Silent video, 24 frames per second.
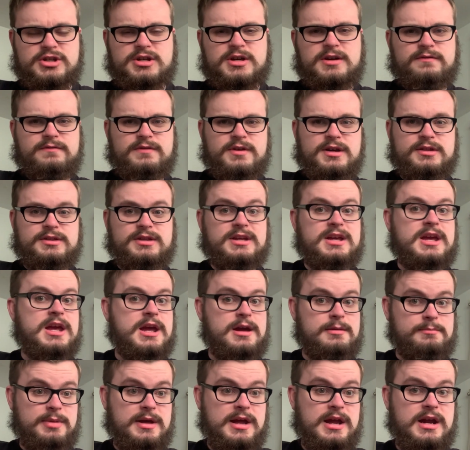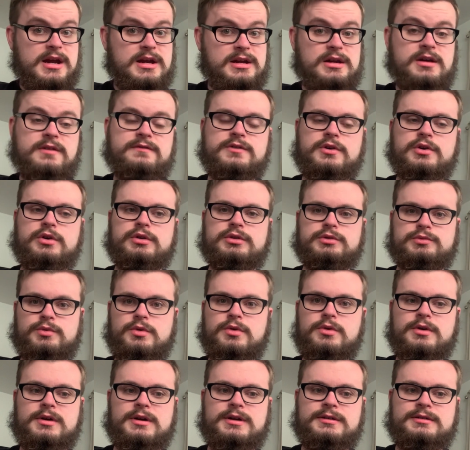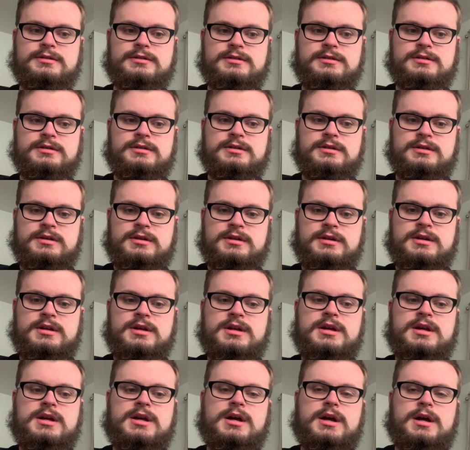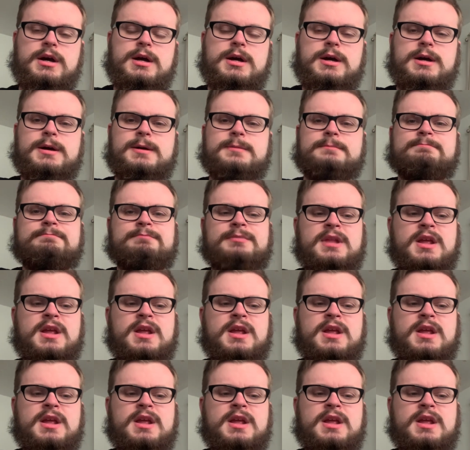of the campaign of Cold War. I